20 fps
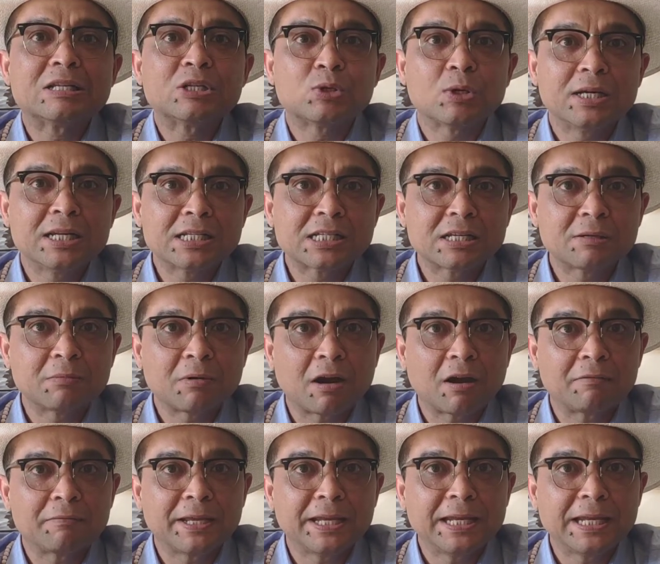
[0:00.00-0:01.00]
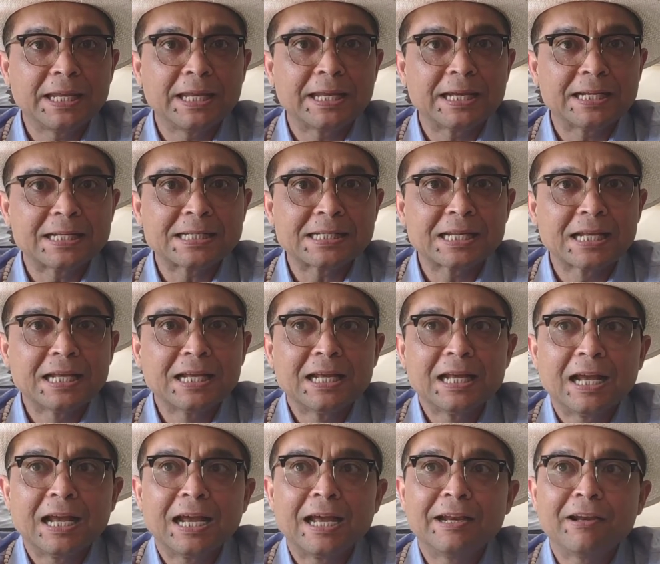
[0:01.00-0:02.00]
Tourism of India,
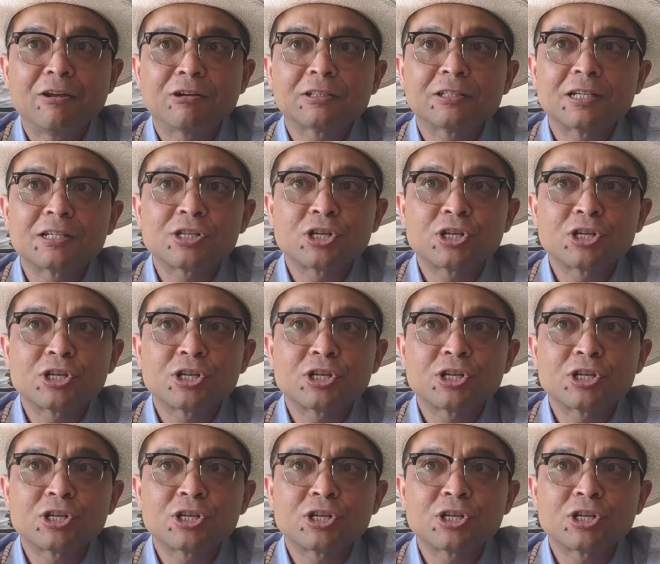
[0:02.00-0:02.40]
and Dr.